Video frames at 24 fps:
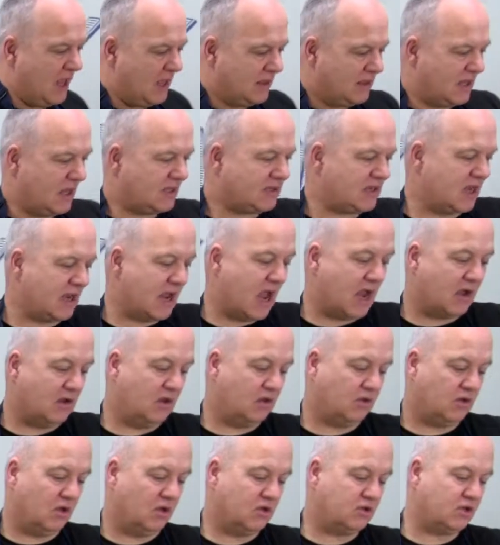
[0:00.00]
Next thing I'm
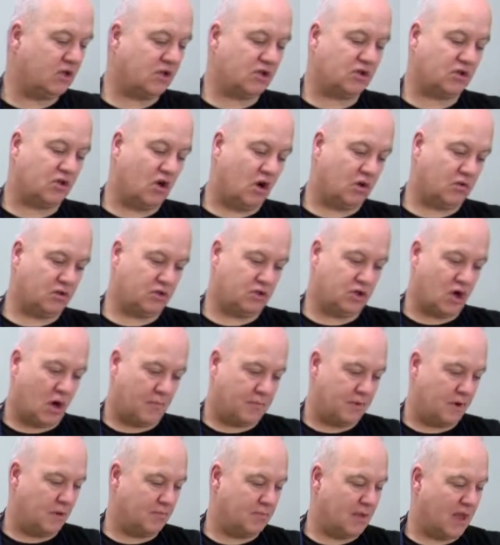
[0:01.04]
going to do is just start
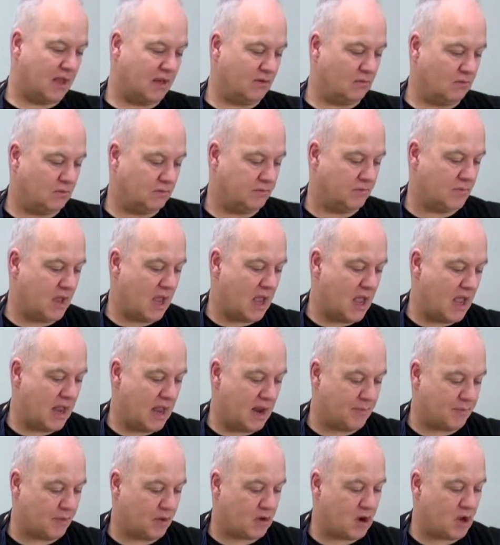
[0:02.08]
chopping up my
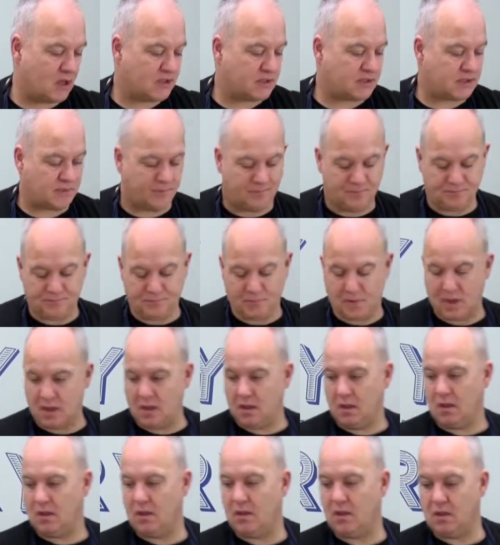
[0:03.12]
apricots.
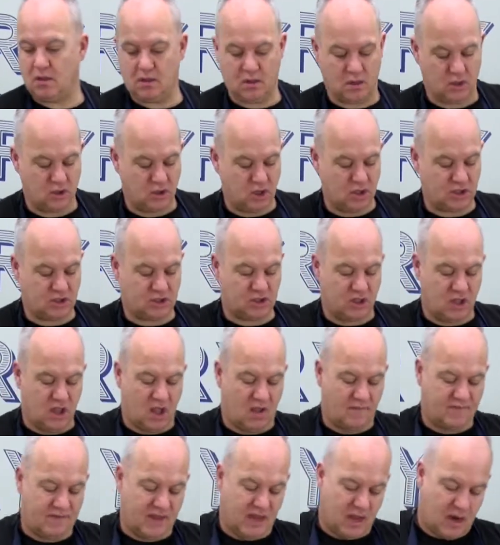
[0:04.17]

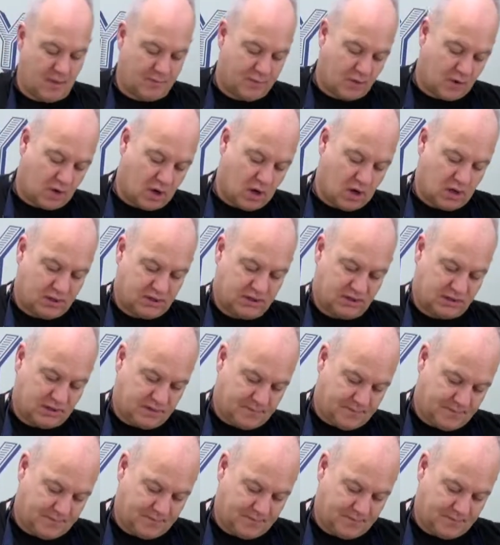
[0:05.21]
Love the apricots,